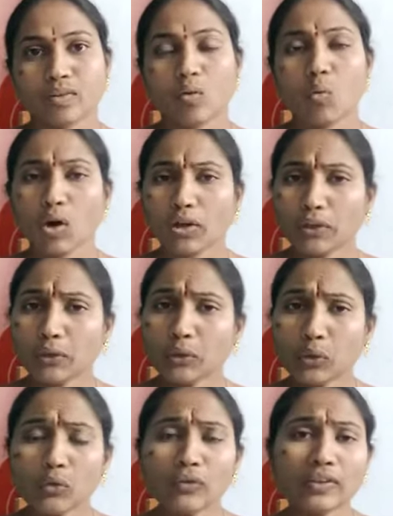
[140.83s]
What do you
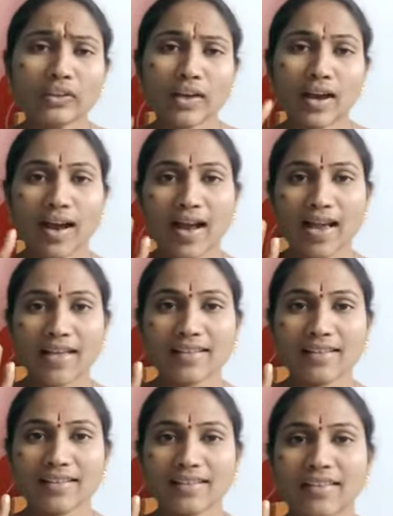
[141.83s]
do with your
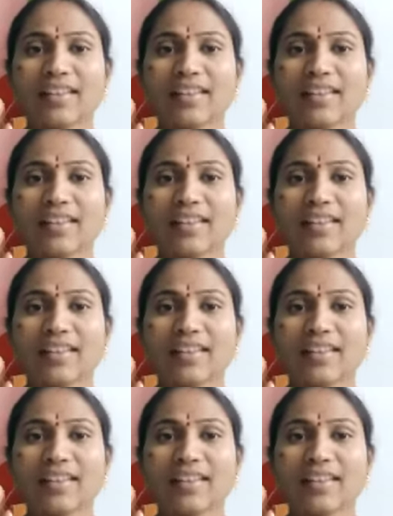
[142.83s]
hands?